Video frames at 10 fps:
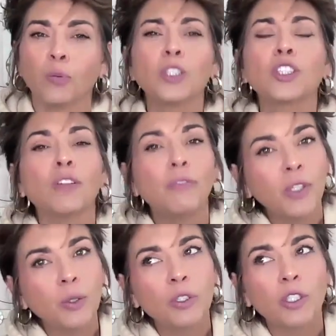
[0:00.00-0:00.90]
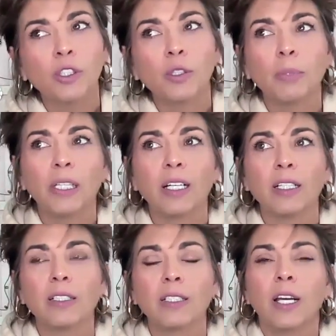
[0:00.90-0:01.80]
which confused her
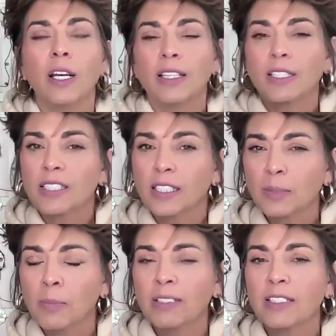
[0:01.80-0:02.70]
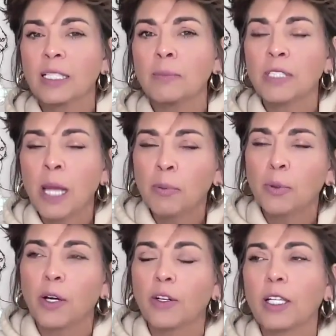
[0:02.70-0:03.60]
because the 6 months seemed
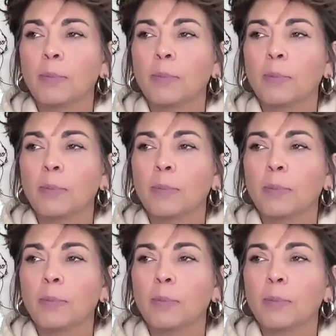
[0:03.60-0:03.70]
temporary,